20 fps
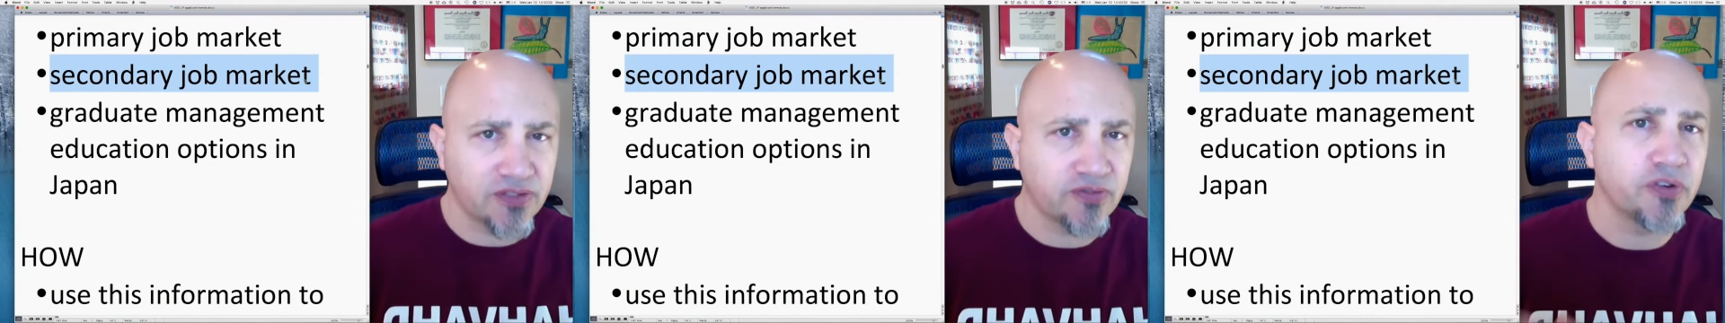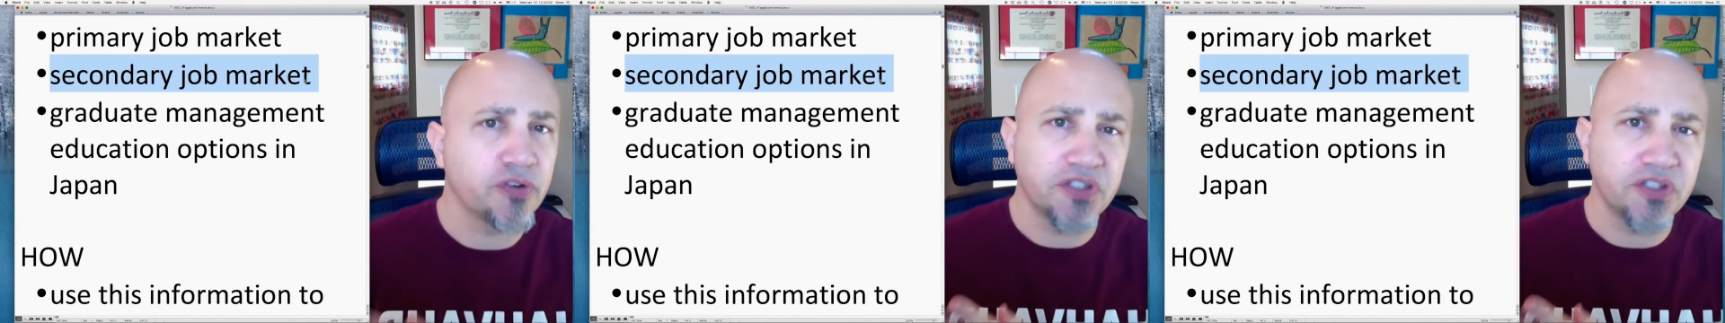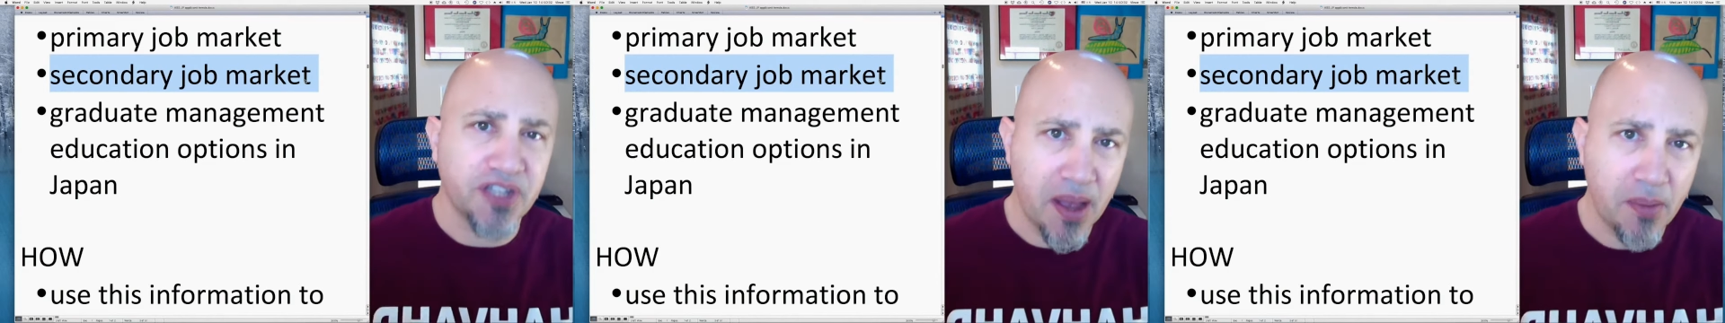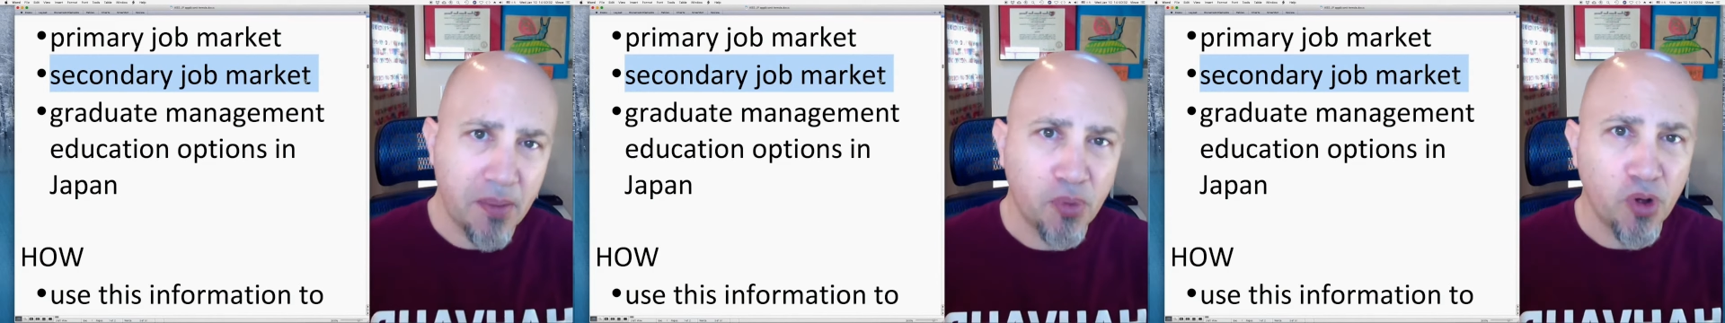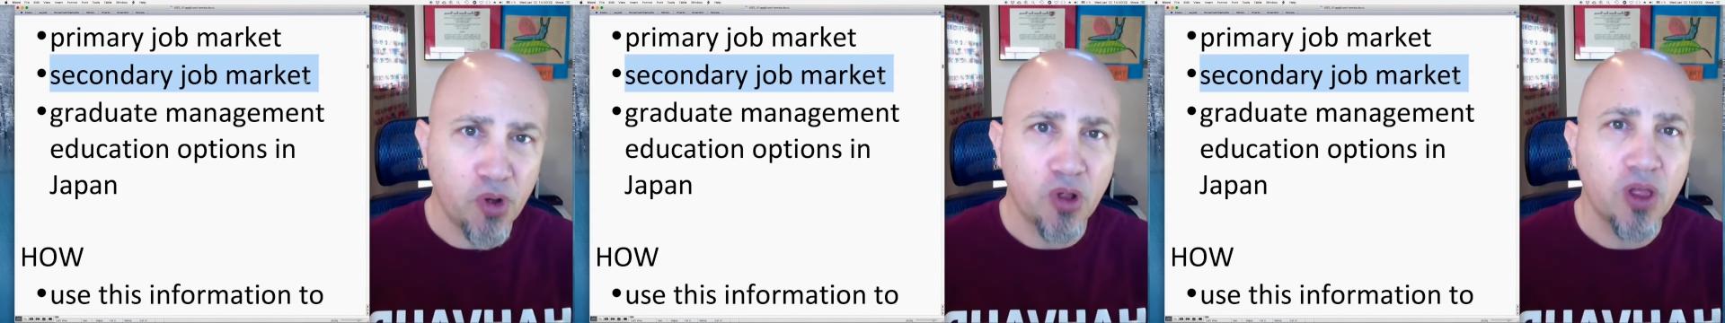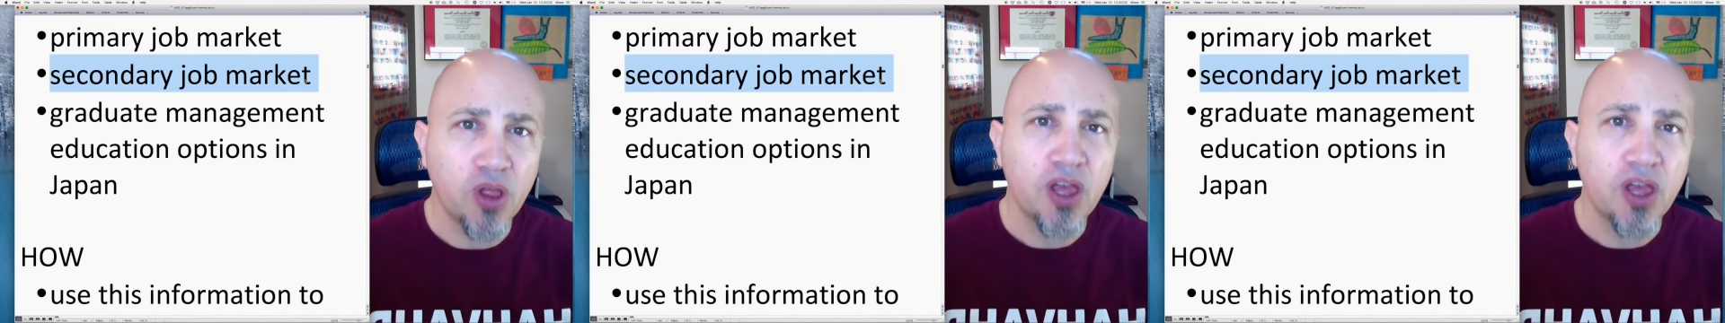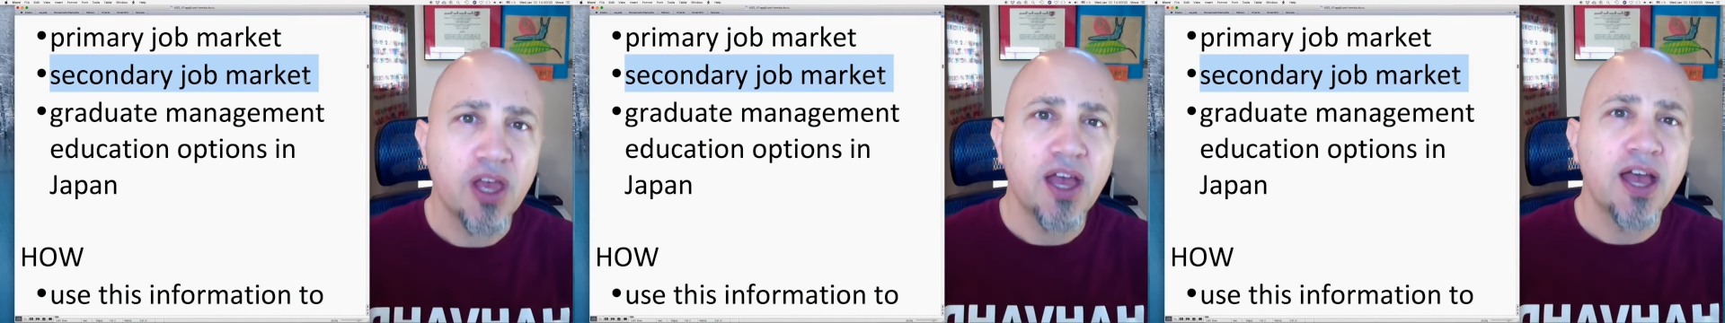for example,
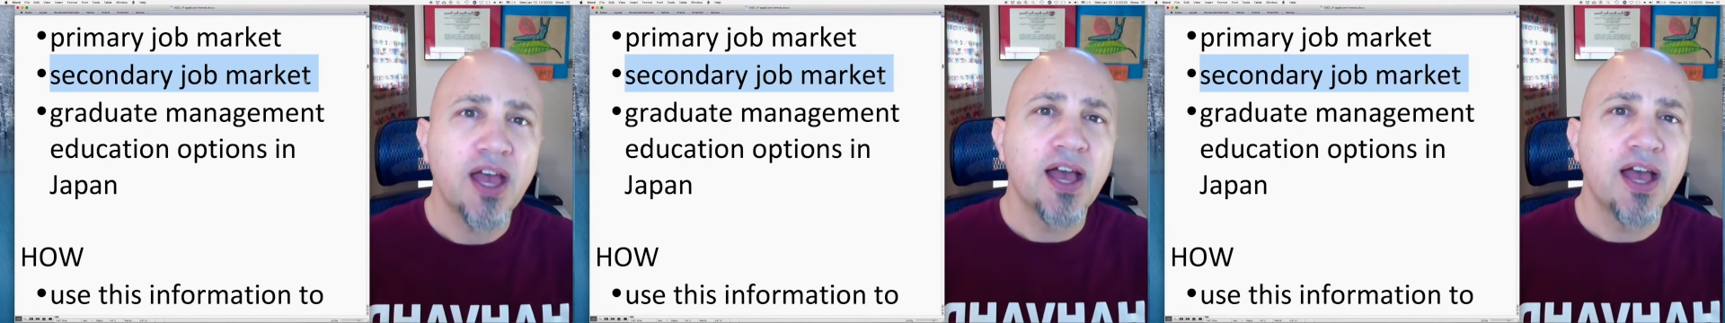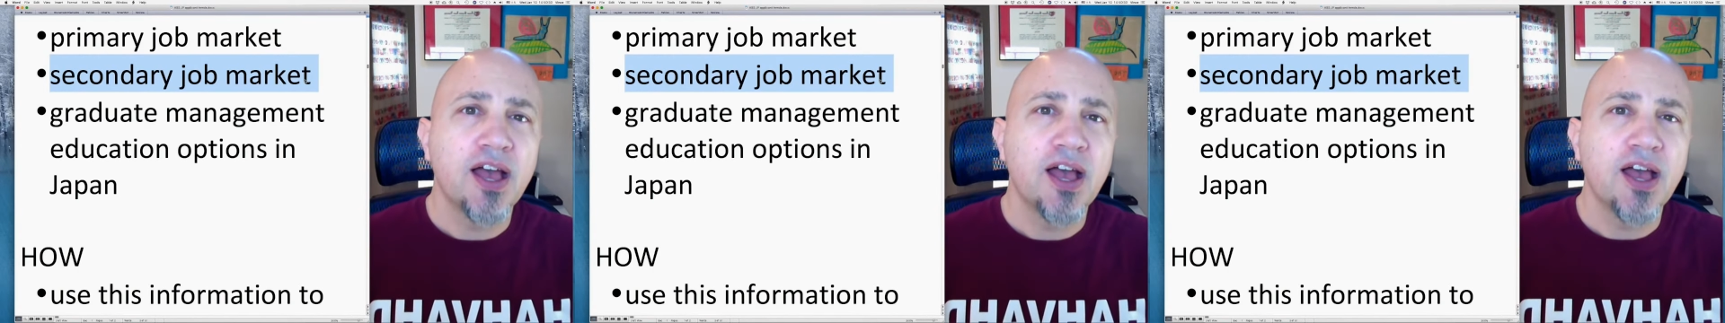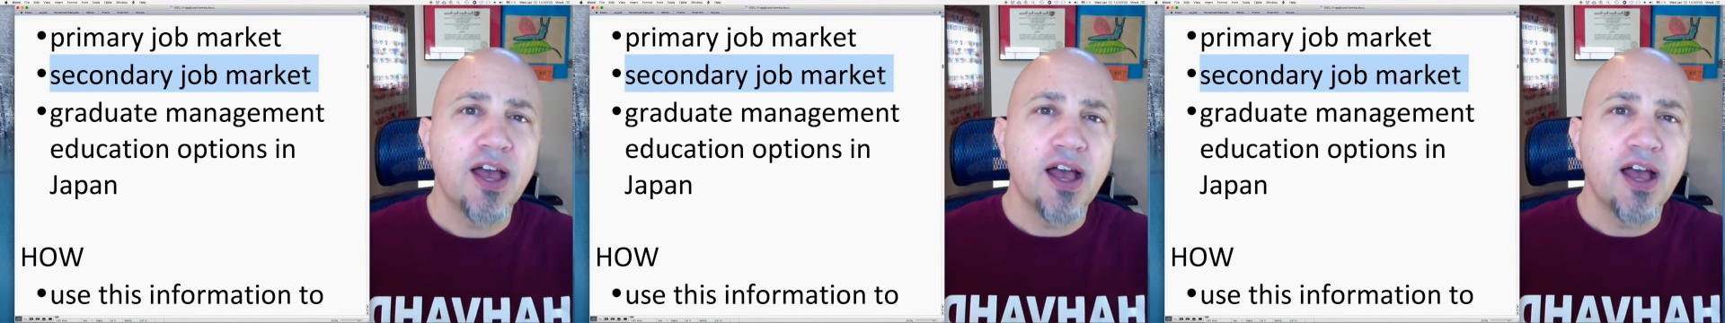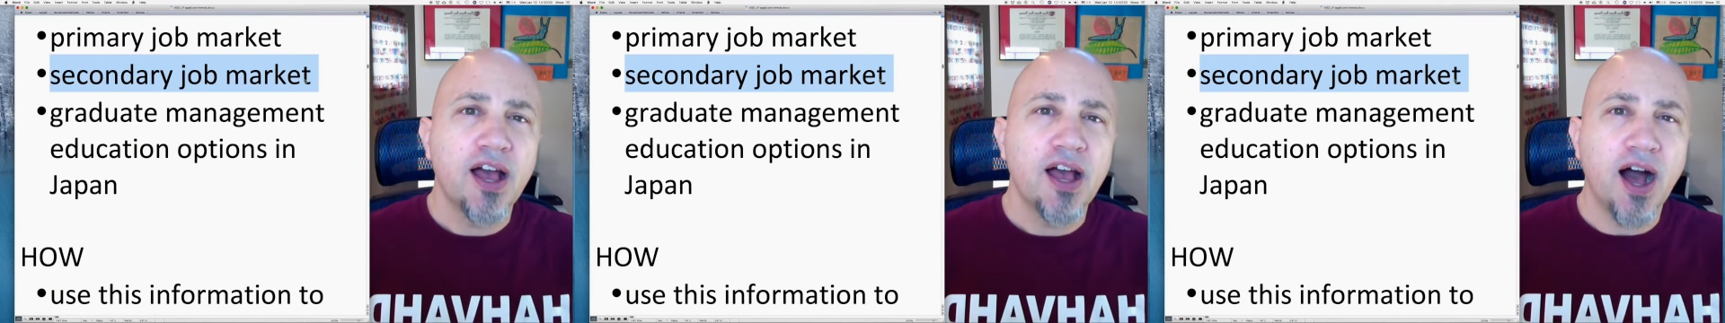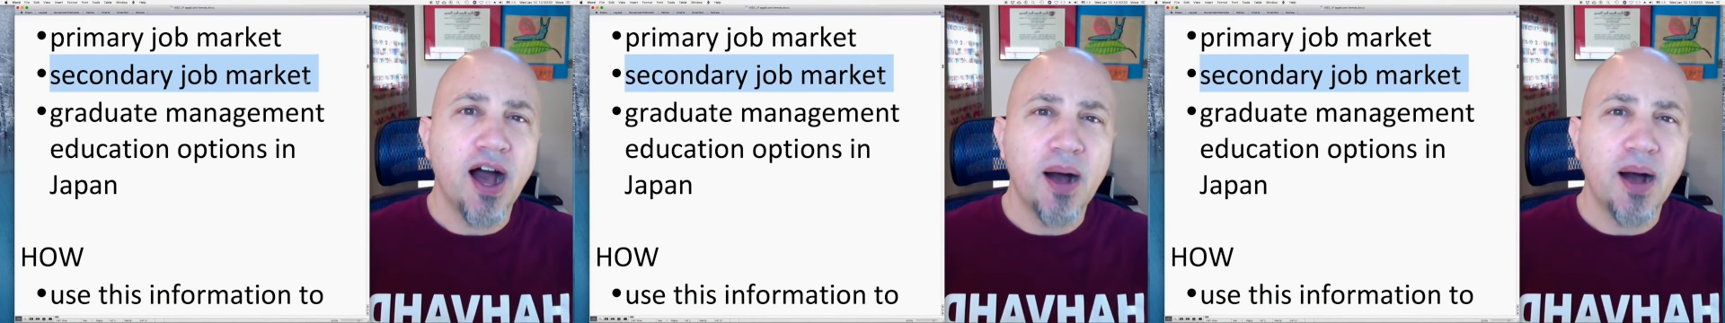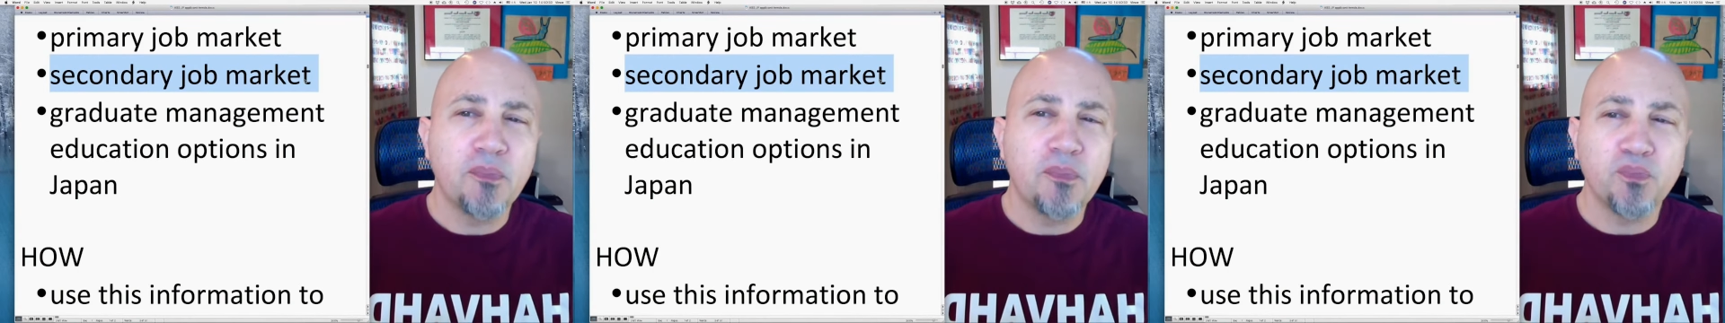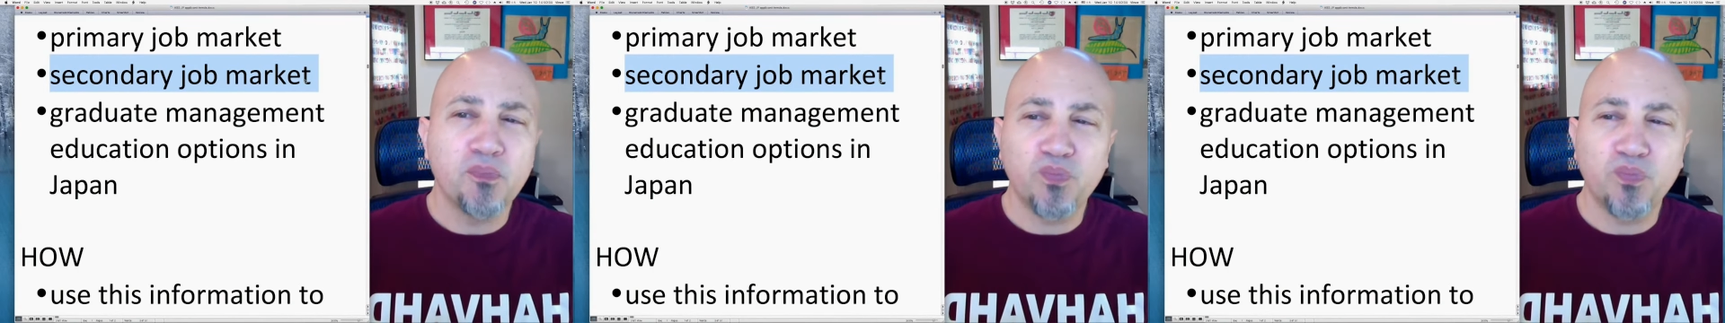um,